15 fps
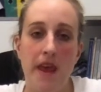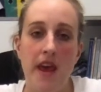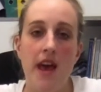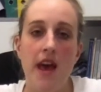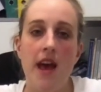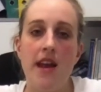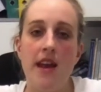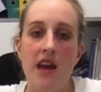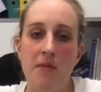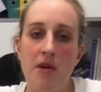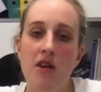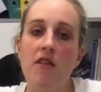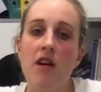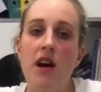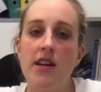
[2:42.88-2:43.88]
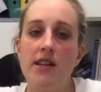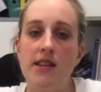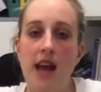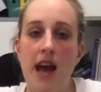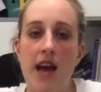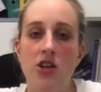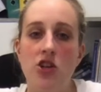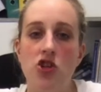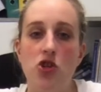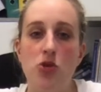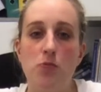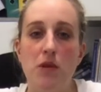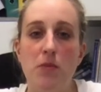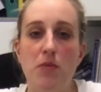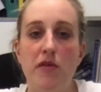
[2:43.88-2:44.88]
An MRI scan should be
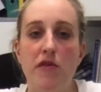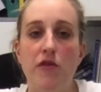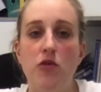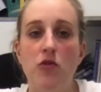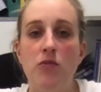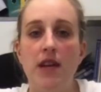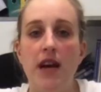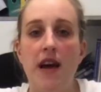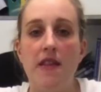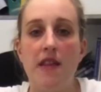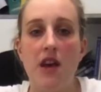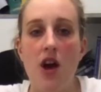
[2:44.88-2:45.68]
performed at the